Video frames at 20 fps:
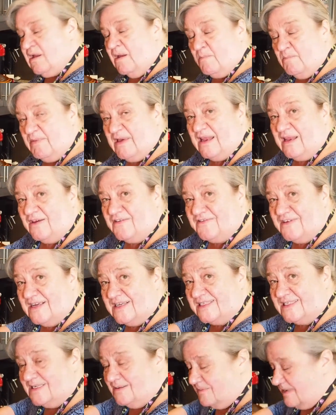Bella
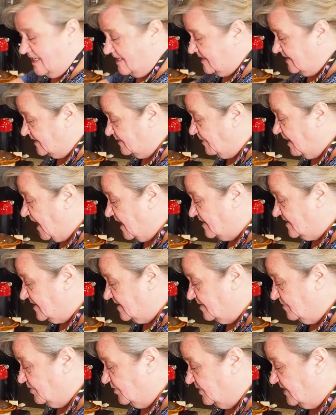Festa made its pasta
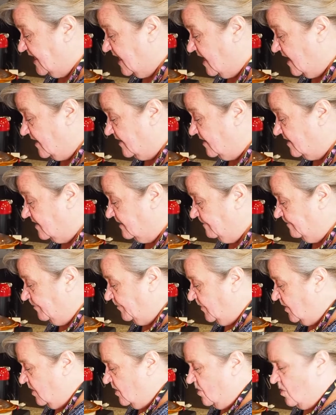puttana,
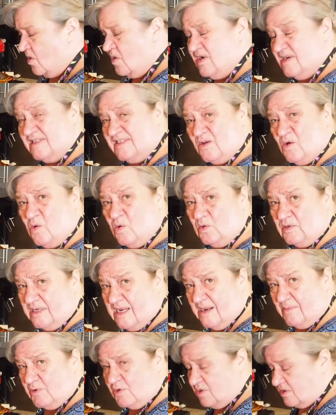whereas the whole
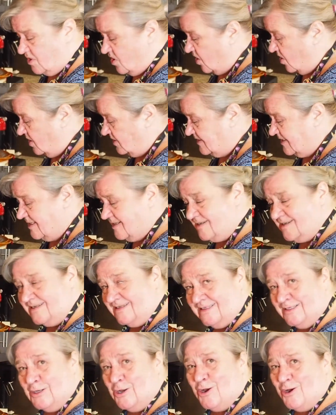neighborhood called it
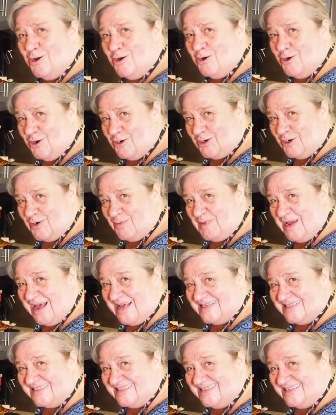hooker
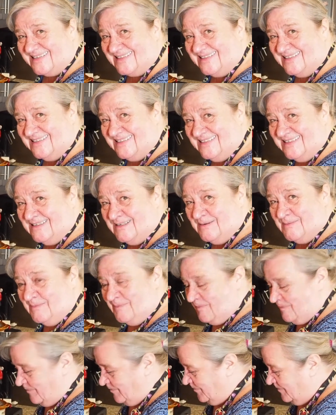pasta.
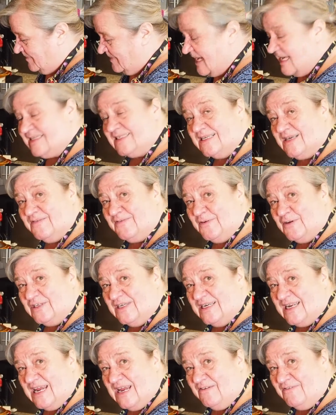That's it for
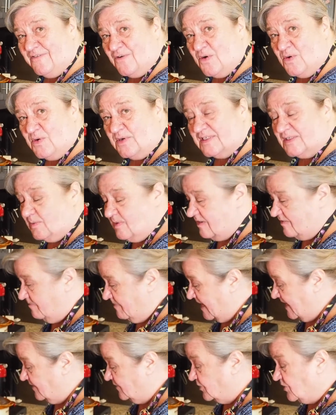today, folks. We've
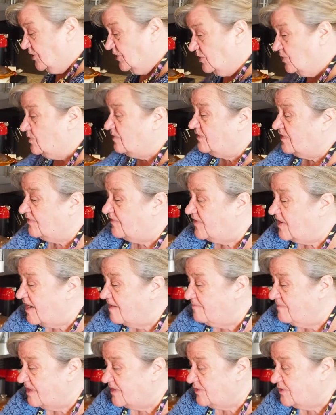made 2 of the
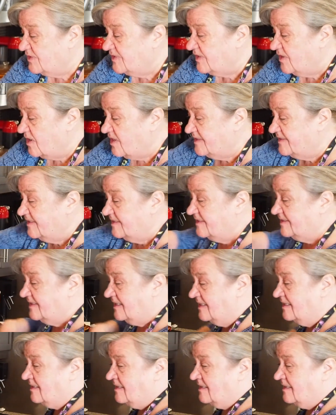5 mother sauces.